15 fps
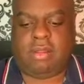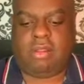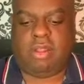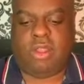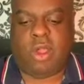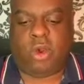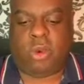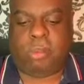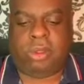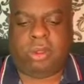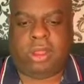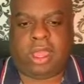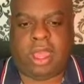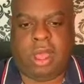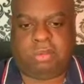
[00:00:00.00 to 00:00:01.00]

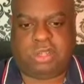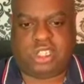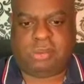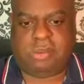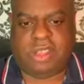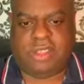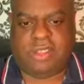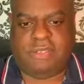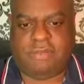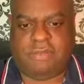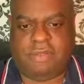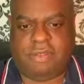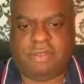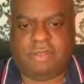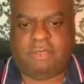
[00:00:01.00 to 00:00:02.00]
notable accomplishments of
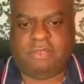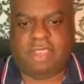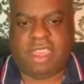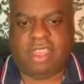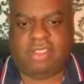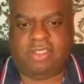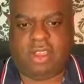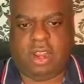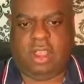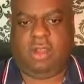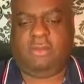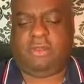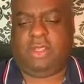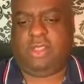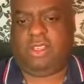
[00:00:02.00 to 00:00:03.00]
Gay
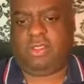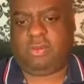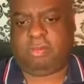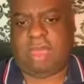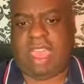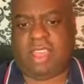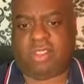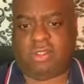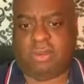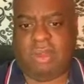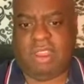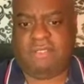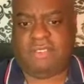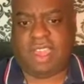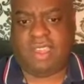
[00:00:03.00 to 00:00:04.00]
City over these past
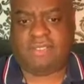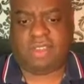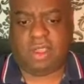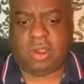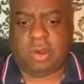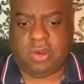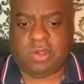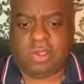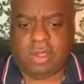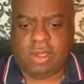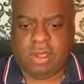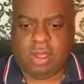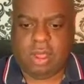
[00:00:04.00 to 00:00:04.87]
25 years,